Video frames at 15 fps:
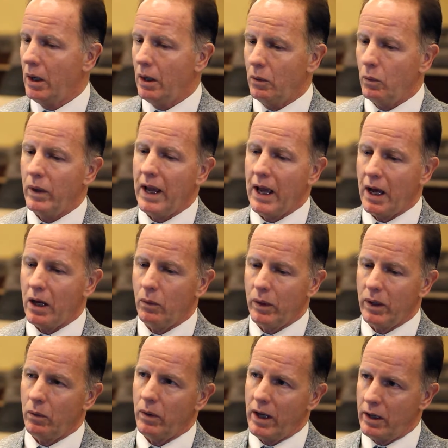we
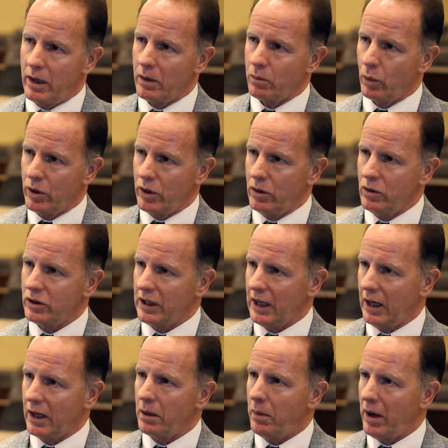ended up reducing
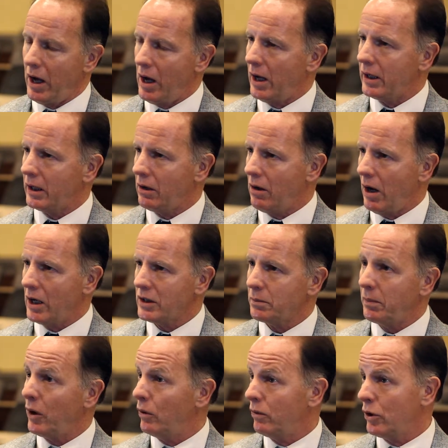antibiotic costs
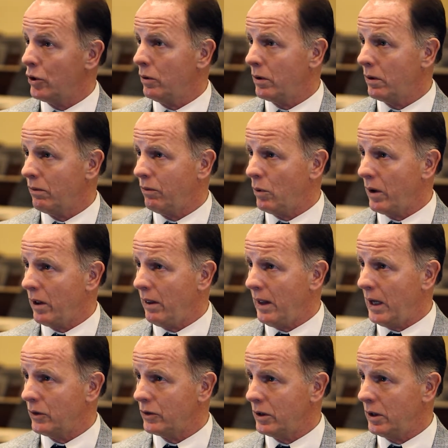by over
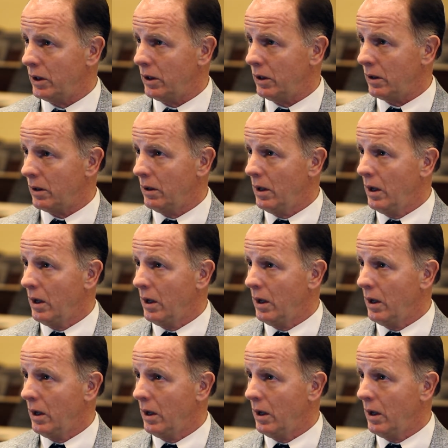$240,000 a year.